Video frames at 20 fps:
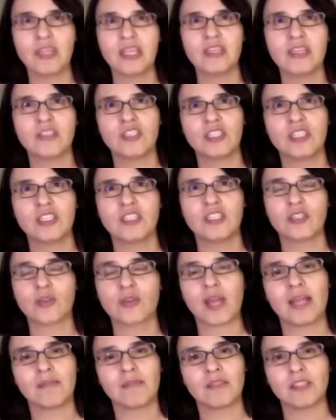She
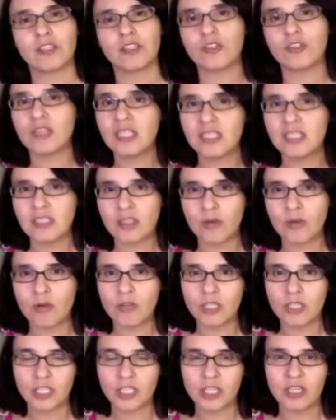describes the trees in the
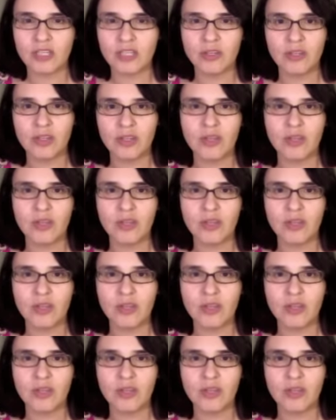orchard.